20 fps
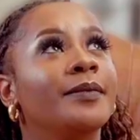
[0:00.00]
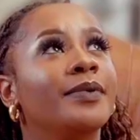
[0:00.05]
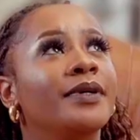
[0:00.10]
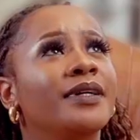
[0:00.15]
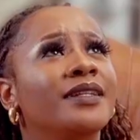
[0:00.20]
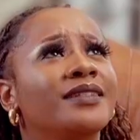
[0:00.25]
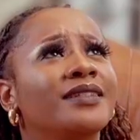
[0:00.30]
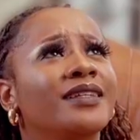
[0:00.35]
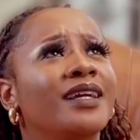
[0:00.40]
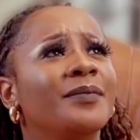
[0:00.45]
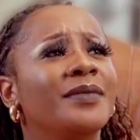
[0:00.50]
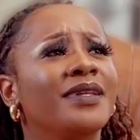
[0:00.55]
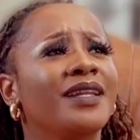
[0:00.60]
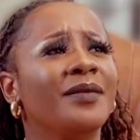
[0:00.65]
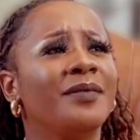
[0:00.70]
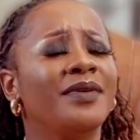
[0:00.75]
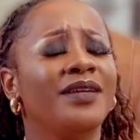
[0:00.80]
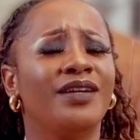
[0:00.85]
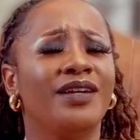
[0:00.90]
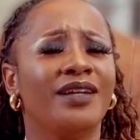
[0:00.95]
But I mean,
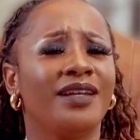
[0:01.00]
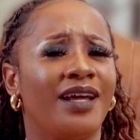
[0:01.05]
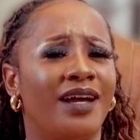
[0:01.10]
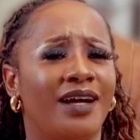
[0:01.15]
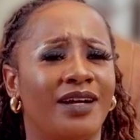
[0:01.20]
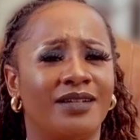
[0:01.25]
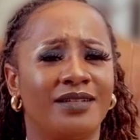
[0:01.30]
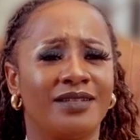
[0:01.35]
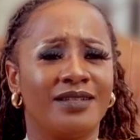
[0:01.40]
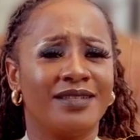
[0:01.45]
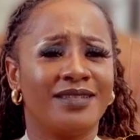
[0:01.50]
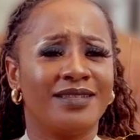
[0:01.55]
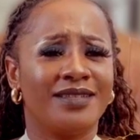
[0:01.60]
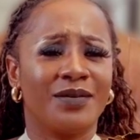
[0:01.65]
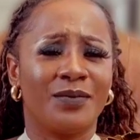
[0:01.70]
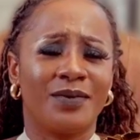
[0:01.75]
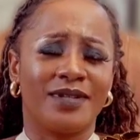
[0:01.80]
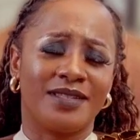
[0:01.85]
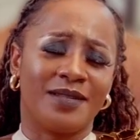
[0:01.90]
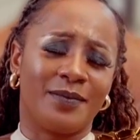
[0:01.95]
I'm here now.
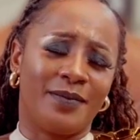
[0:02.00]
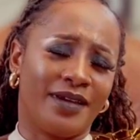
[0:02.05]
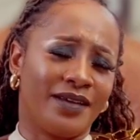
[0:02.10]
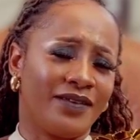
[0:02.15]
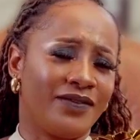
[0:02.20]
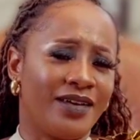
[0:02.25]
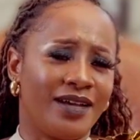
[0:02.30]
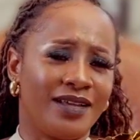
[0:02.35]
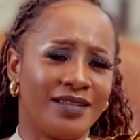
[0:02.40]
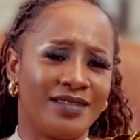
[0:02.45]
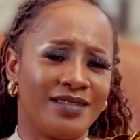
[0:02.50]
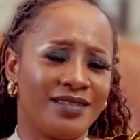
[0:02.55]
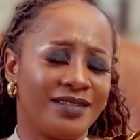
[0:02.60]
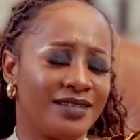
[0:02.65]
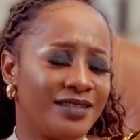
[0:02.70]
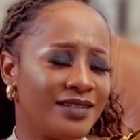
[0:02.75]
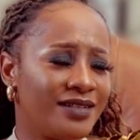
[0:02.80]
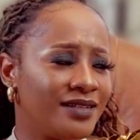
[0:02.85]
So what's the big fuss?